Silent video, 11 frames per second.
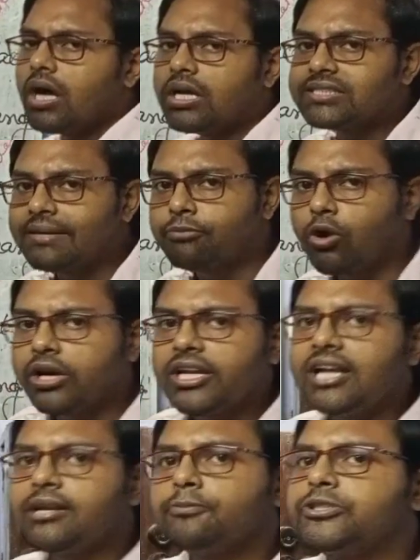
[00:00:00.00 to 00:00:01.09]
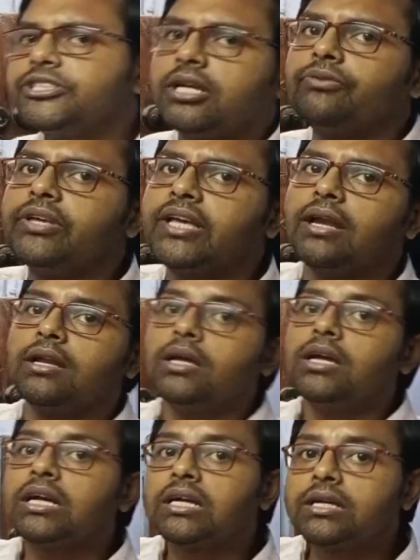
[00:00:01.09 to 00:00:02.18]
subcontinental position,
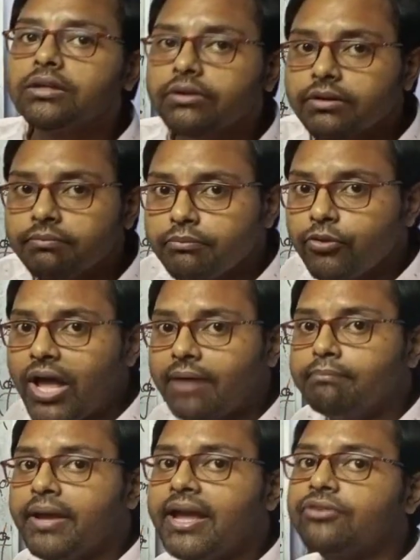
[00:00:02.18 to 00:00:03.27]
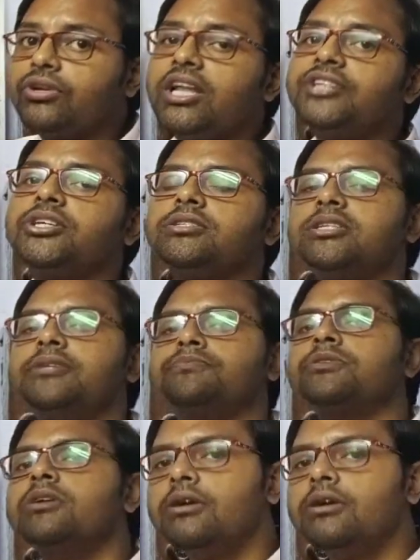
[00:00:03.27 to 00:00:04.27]
we have made relationships